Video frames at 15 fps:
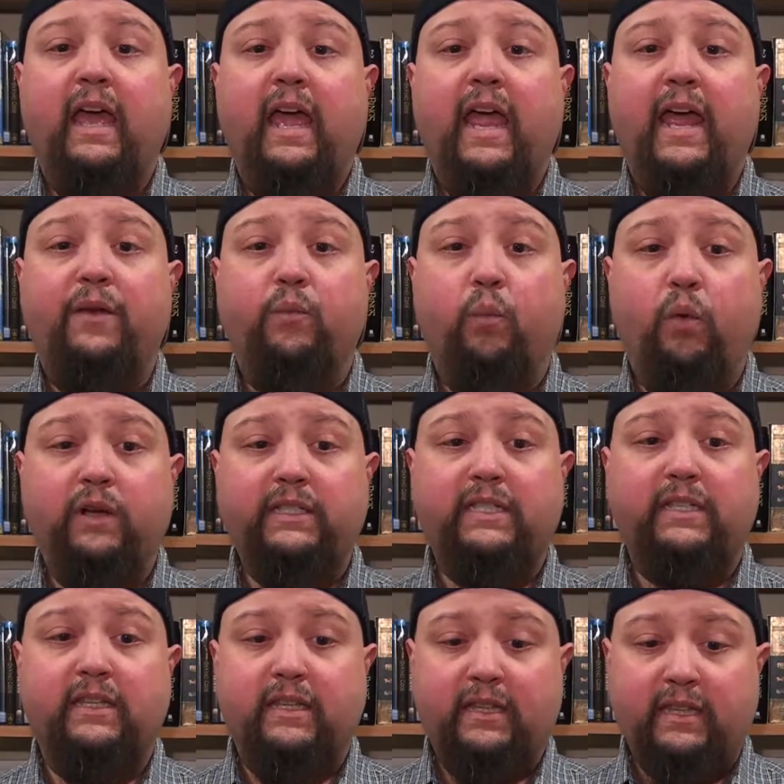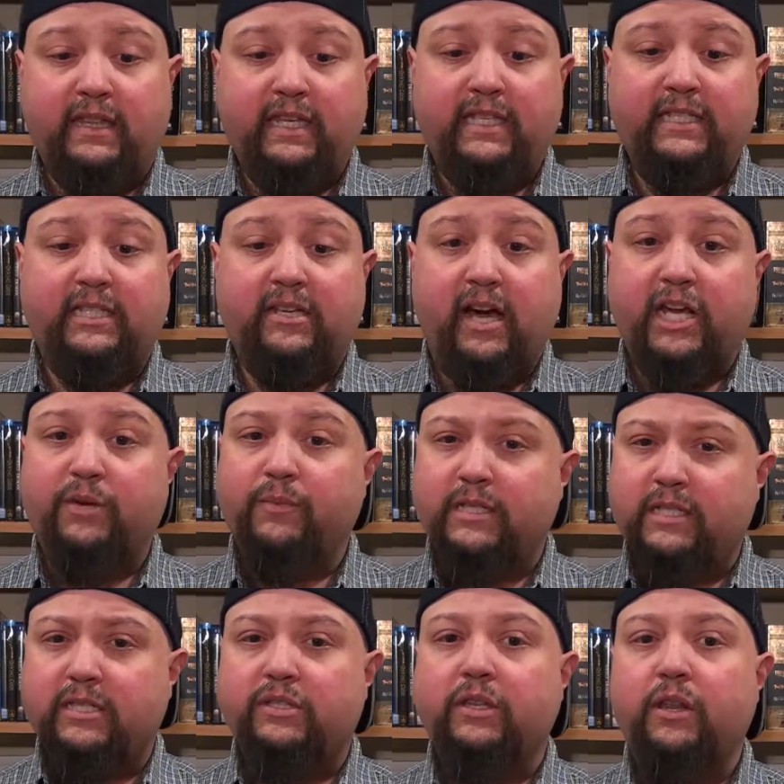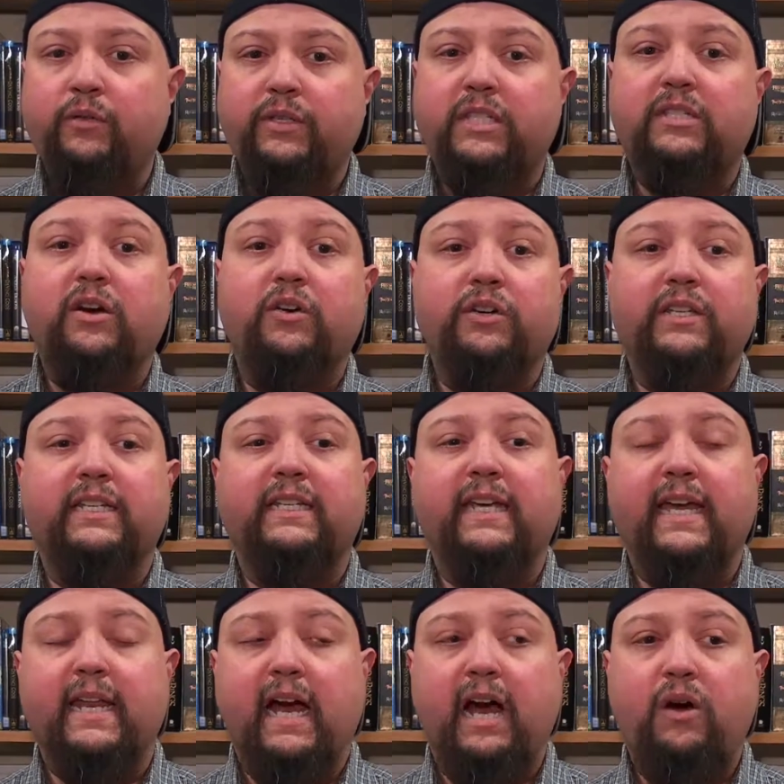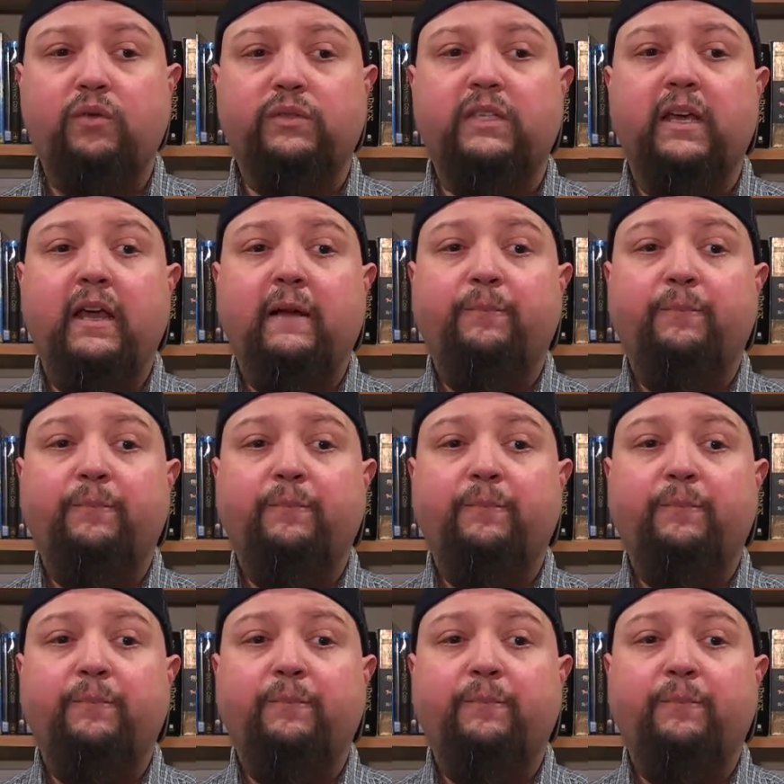And once these documents slowly started to get out,